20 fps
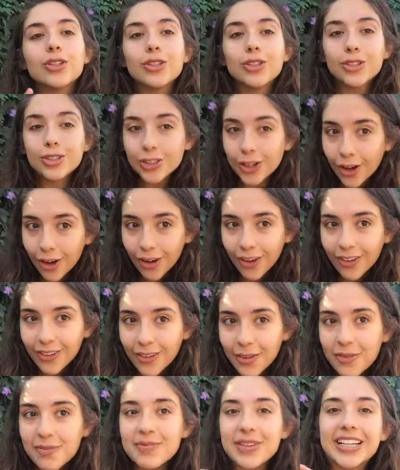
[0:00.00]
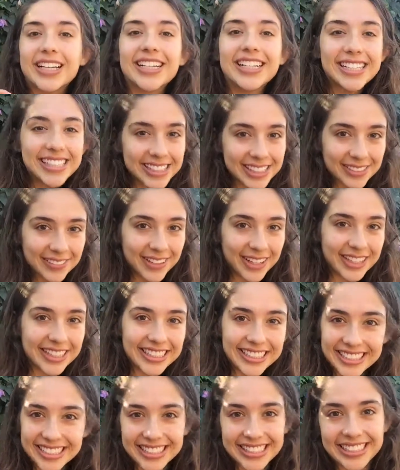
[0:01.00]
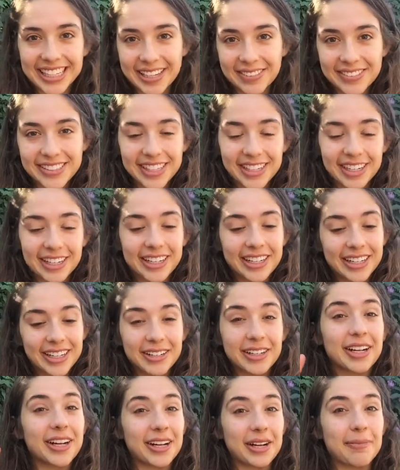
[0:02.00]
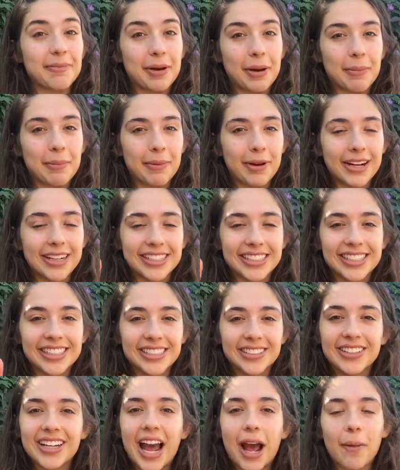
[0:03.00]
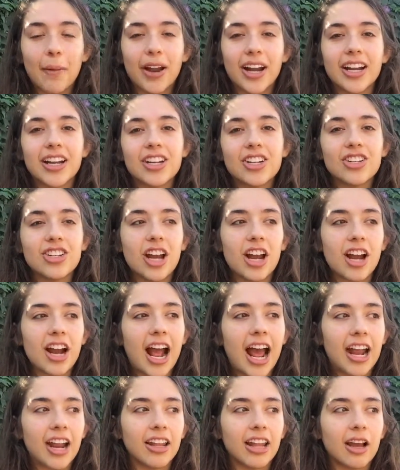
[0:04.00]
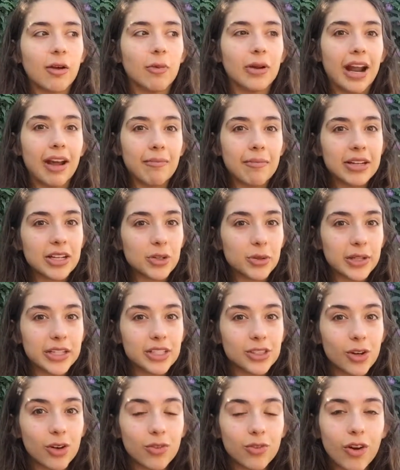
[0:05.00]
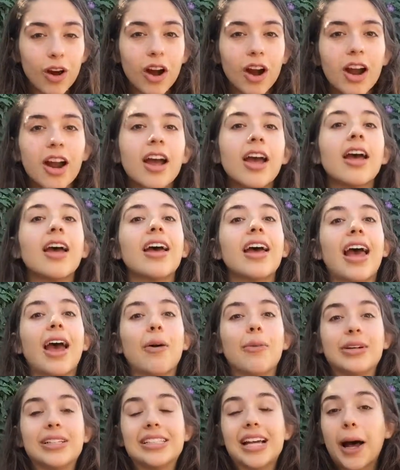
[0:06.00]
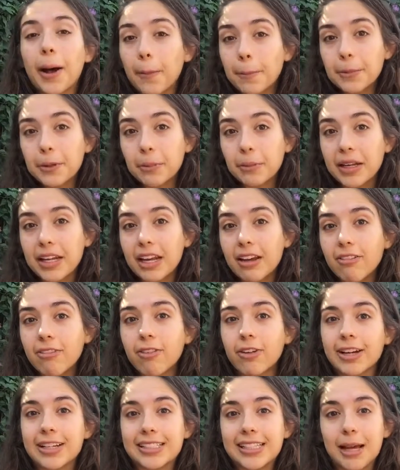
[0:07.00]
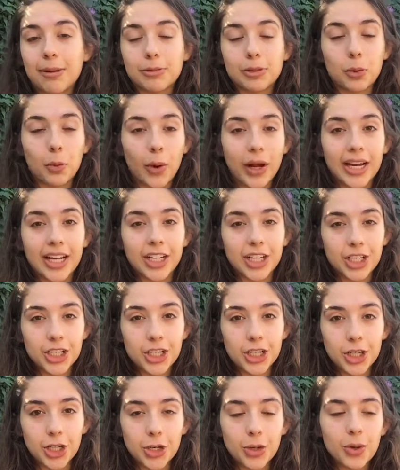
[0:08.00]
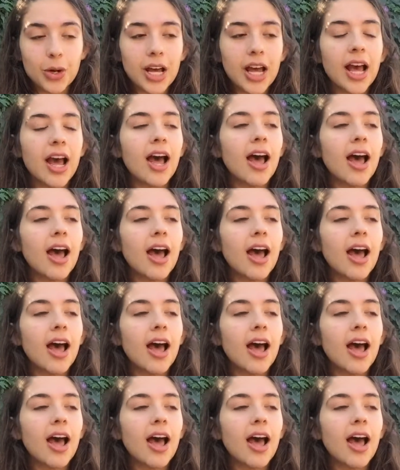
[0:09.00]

So, because of all these exams that are gonna bombard us soon, I wanted to share kind of like what I've been doing so far and what's helped me for exams 1 and 2.